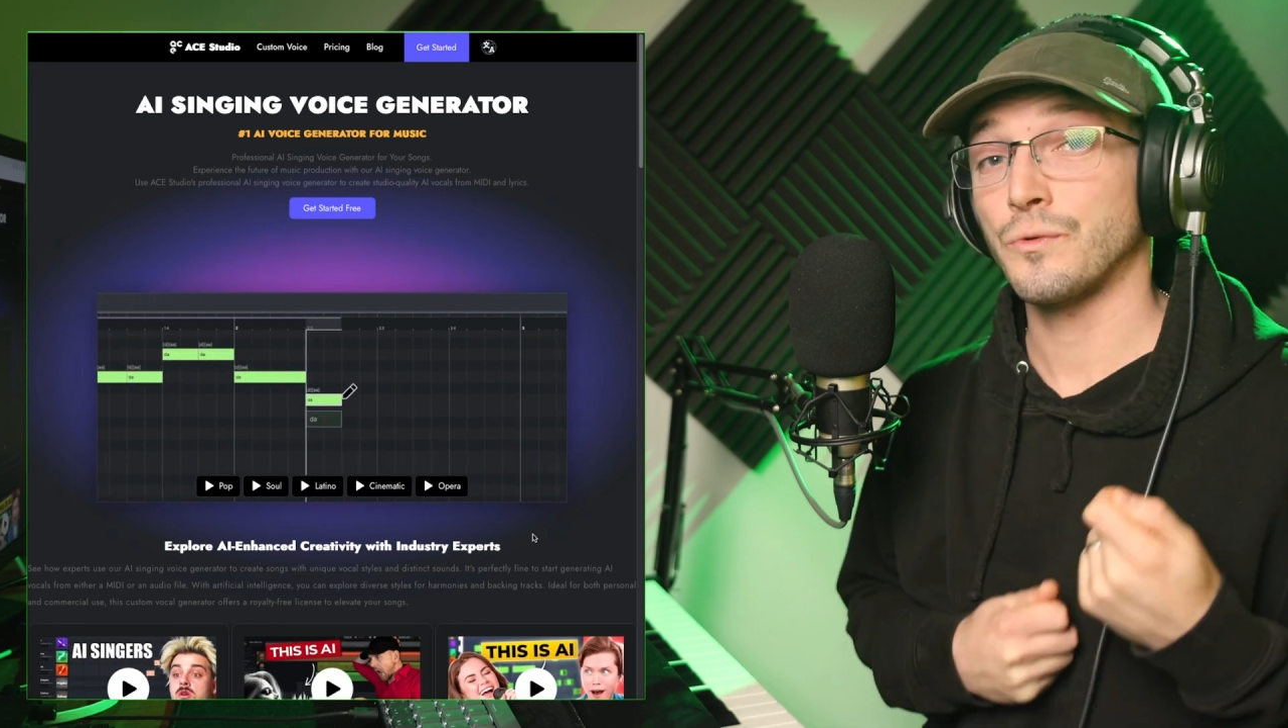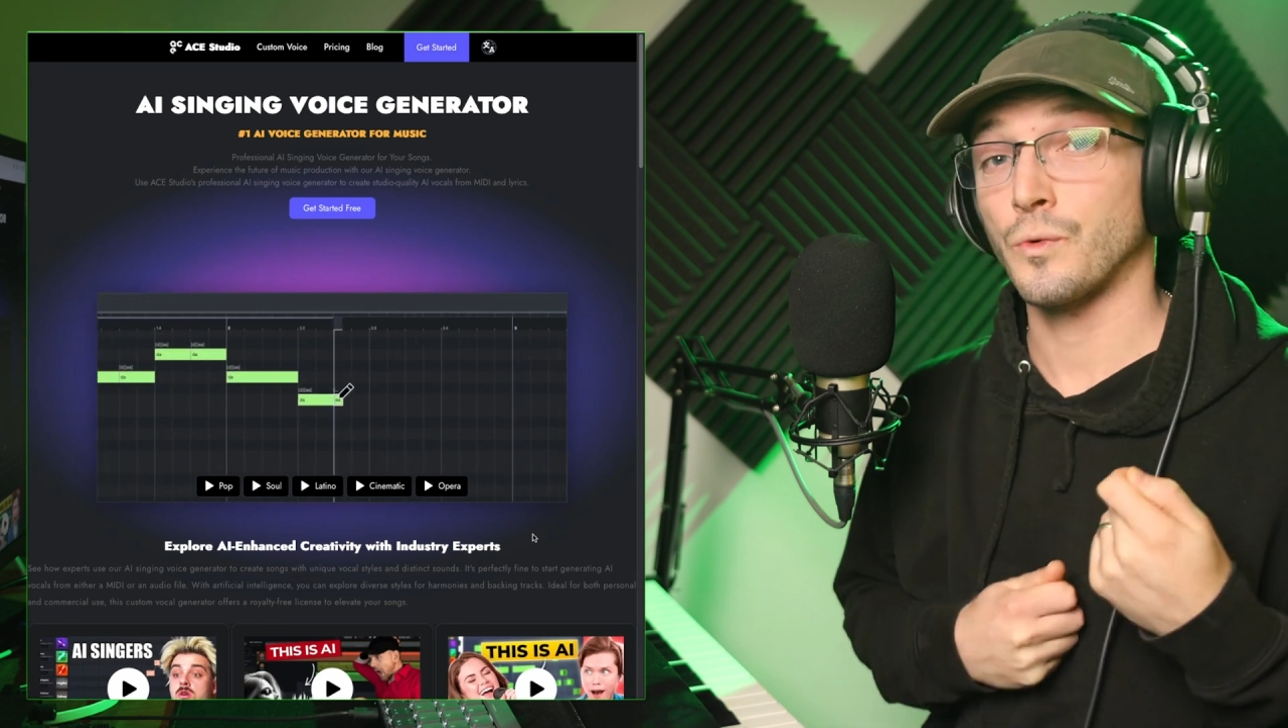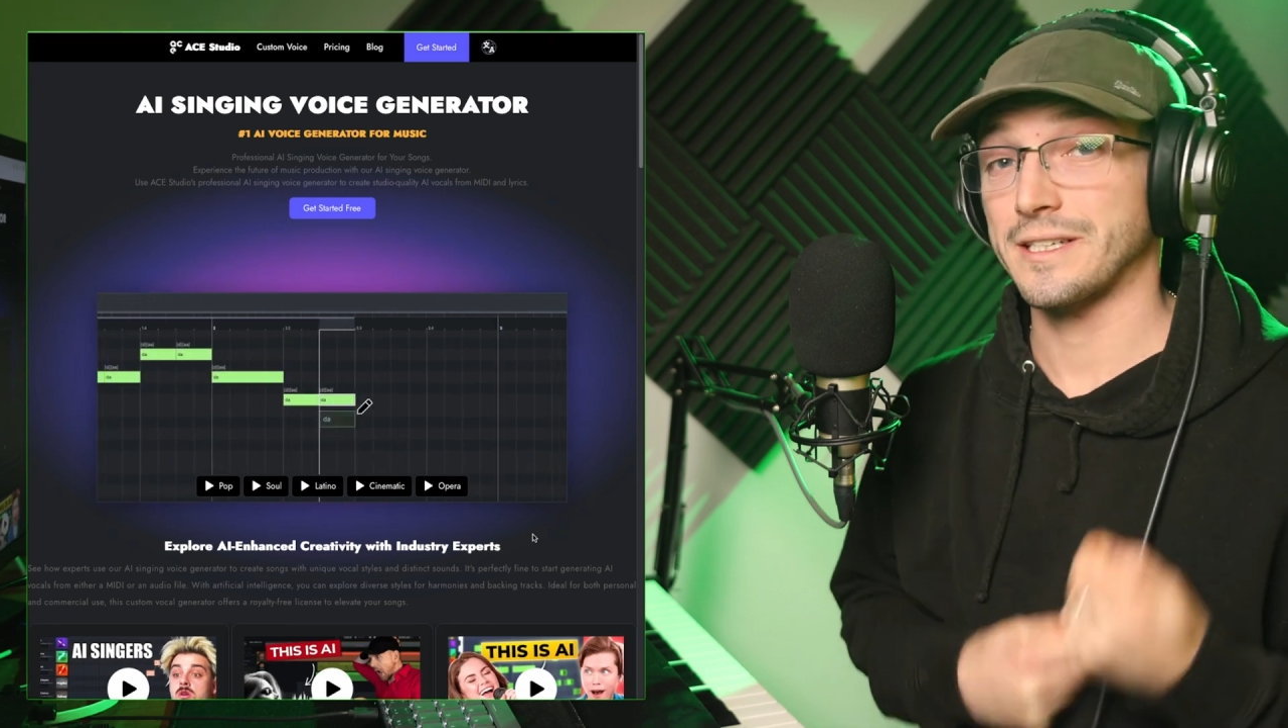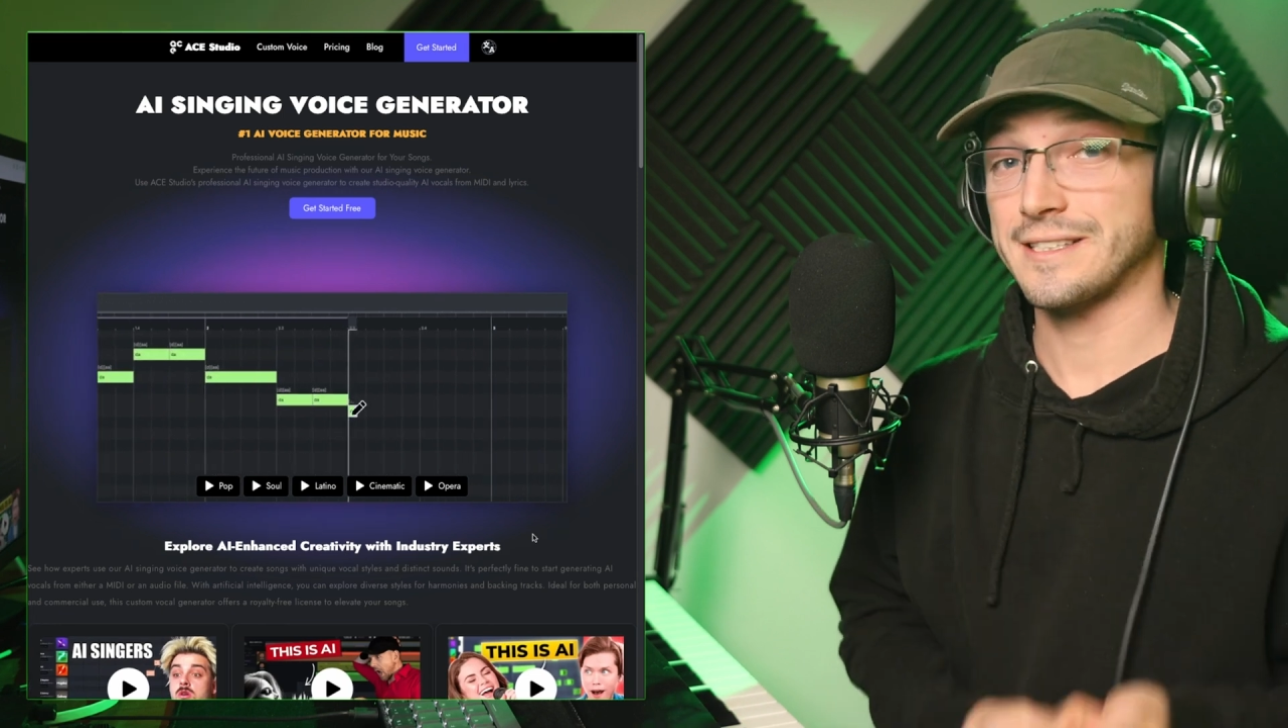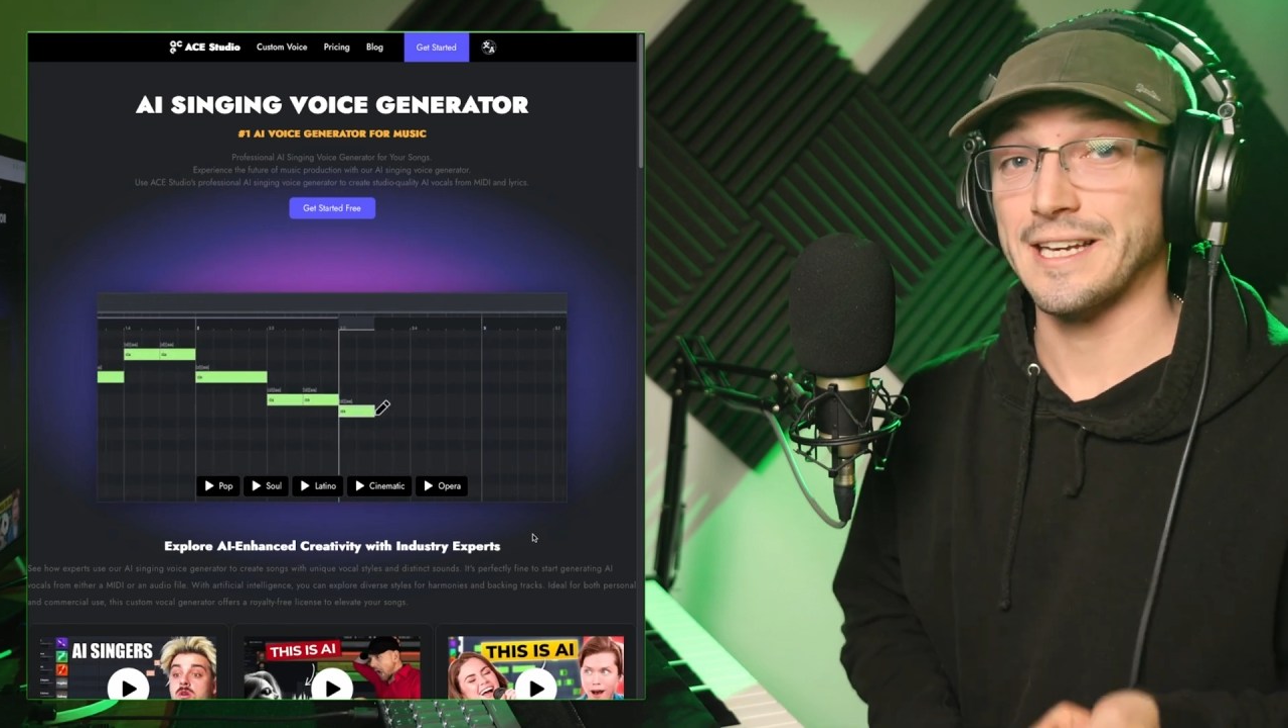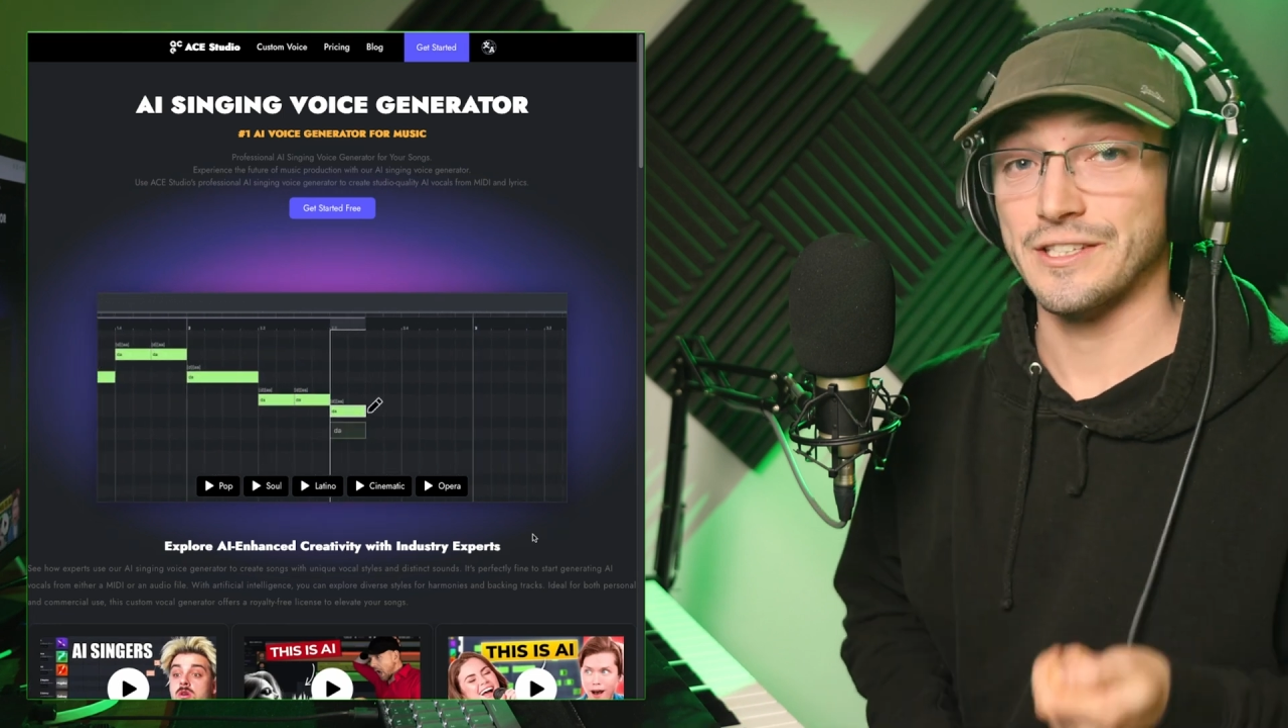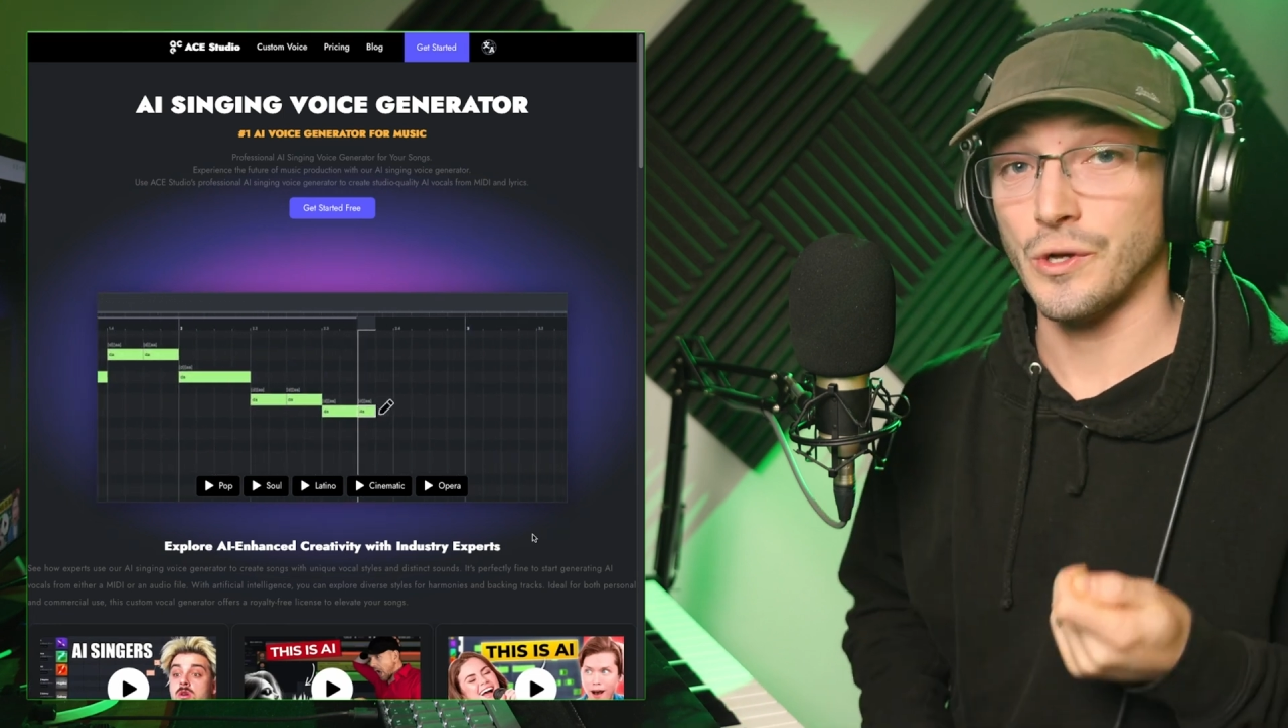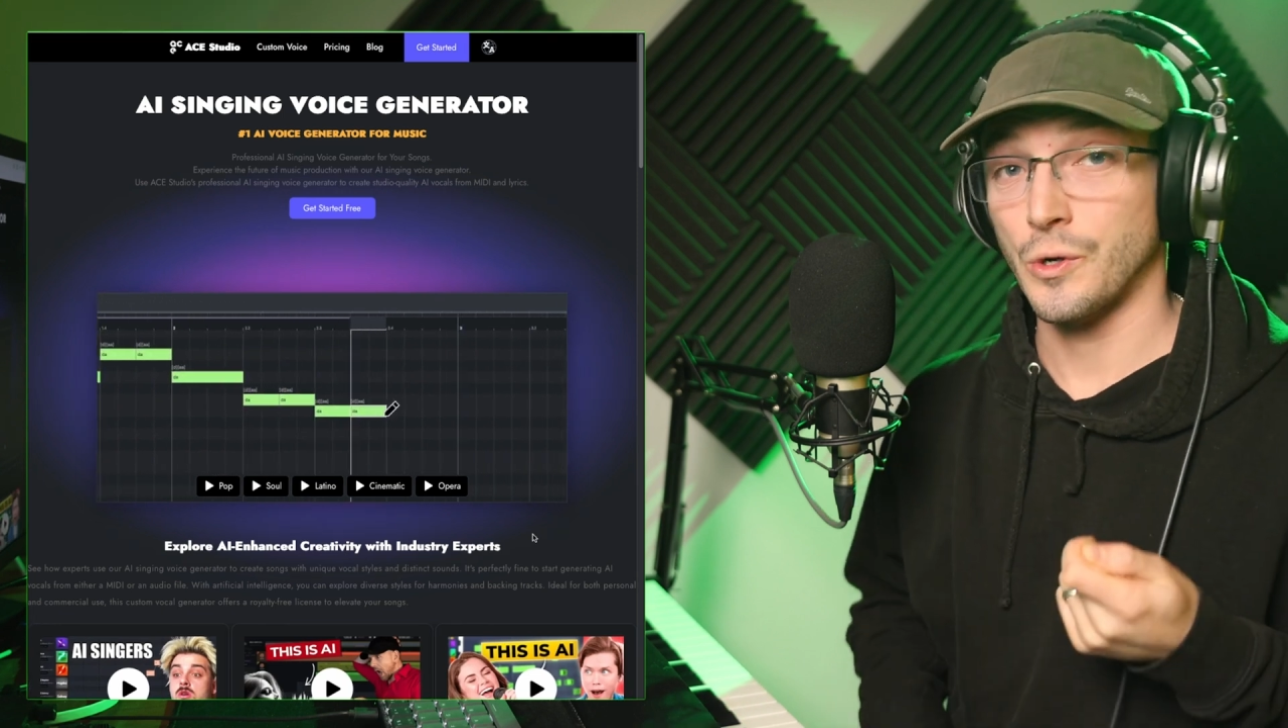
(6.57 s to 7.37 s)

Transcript: what it says